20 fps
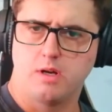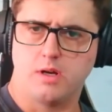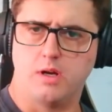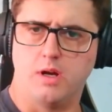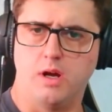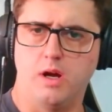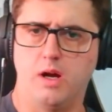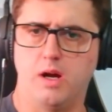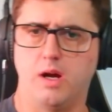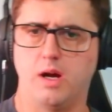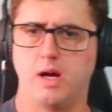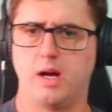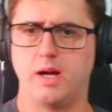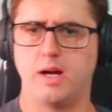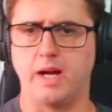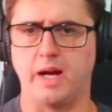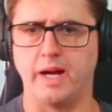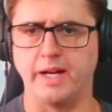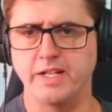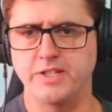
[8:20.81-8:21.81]

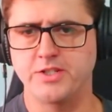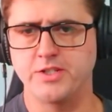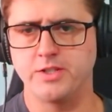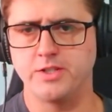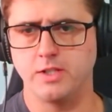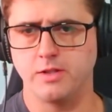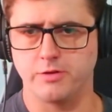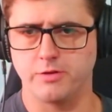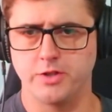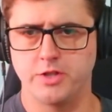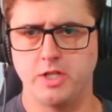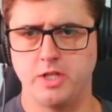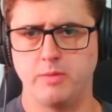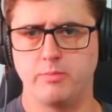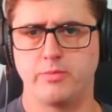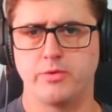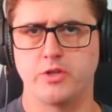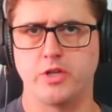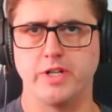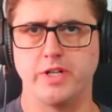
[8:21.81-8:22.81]
I guess is either a
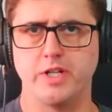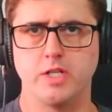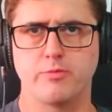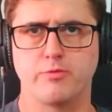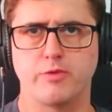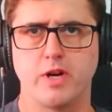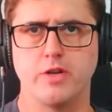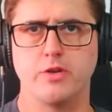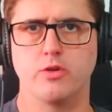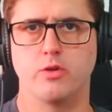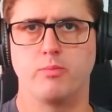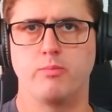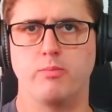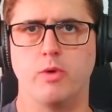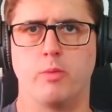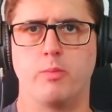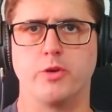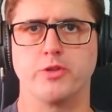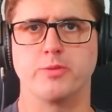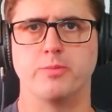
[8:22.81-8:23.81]
cheap Chinese brand or
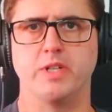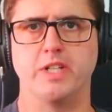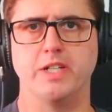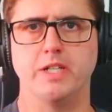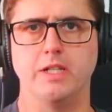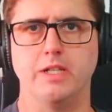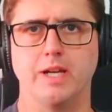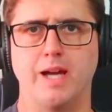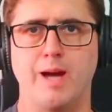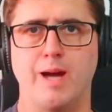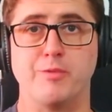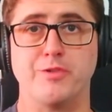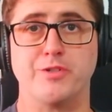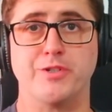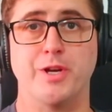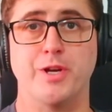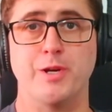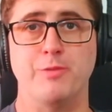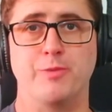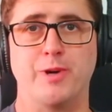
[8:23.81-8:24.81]
possibly
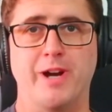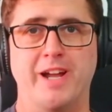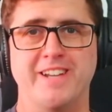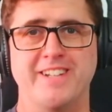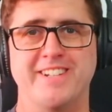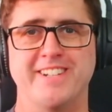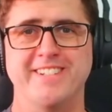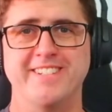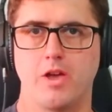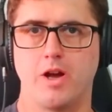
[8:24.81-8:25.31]
Amazon-owned brand.